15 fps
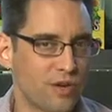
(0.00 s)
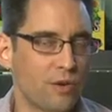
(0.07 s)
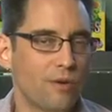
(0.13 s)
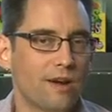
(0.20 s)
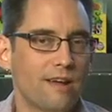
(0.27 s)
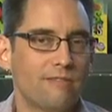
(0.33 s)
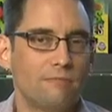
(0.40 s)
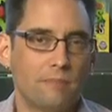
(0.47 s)
a new
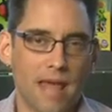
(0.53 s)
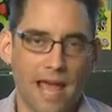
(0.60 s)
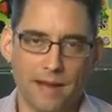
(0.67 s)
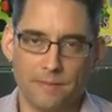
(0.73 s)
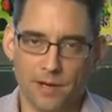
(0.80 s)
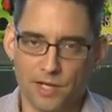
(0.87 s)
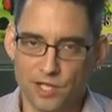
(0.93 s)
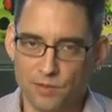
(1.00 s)
enough
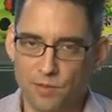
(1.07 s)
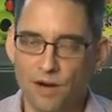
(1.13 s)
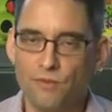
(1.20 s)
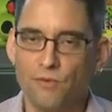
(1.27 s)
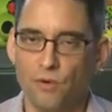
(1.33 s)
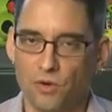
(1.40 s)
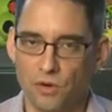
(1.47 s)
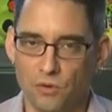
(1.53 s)
BlackBerry
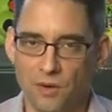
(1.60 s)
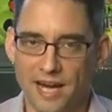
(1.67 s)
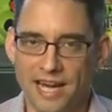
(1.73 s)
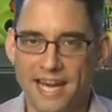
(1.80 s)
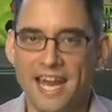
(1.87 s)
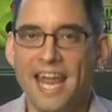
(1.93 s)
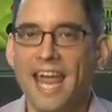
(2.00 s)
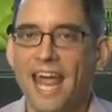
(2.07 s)
smartphone
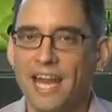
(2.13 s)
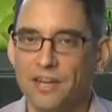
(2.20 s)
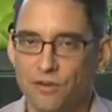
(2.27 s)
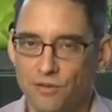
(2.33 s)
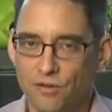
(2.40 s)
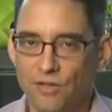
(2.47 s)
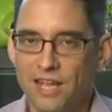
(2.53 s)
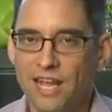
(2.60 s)
already and you're
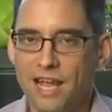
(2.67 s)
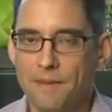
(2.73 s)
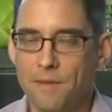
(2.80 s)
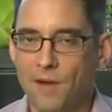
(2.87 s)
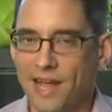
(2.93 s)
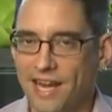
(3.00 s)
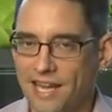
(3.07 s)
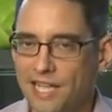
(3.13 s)
thinking
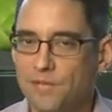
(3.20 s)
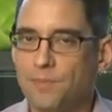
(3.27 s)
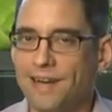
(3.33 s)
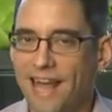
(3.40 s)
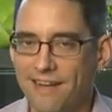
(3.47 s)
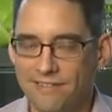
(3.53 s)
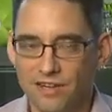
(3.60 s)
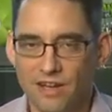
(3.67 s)
about getting this but
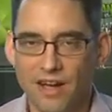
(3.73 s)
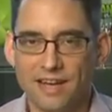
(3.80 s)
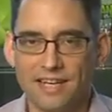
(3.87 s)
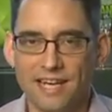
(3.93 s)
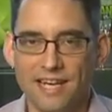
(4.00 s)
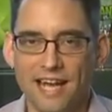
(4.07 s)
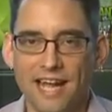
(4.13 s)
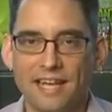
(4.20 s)
haven't gotten
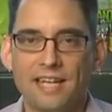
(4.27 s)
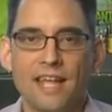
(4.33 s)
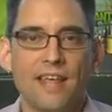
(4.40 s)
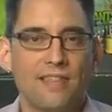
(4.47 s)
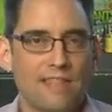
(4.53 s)
it yet.